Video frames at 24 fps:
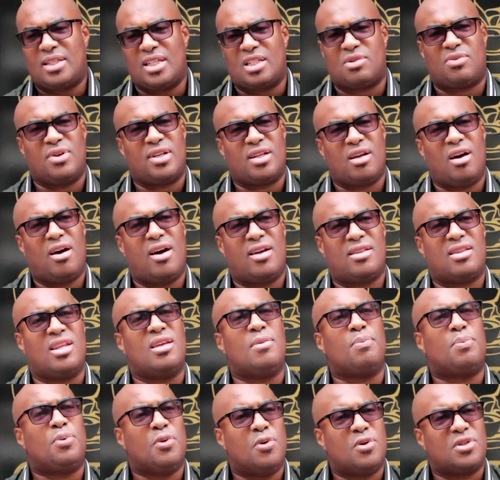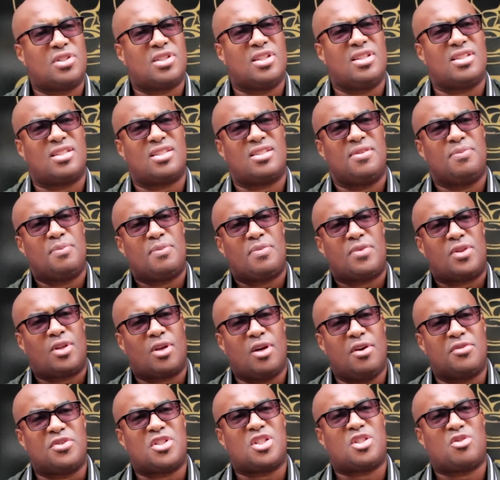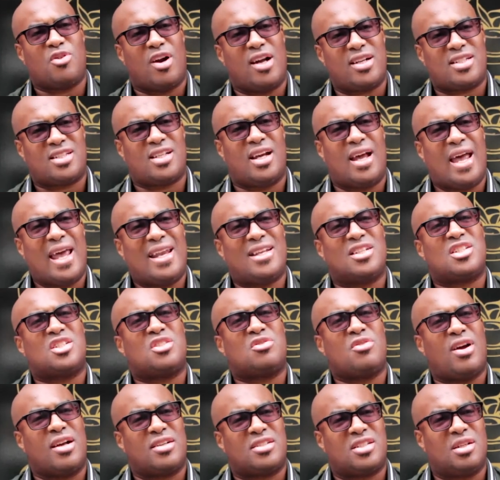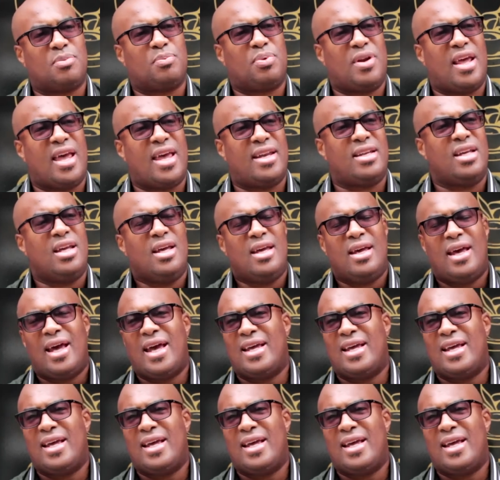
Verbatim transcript: disregard the importance of structure and a structured plan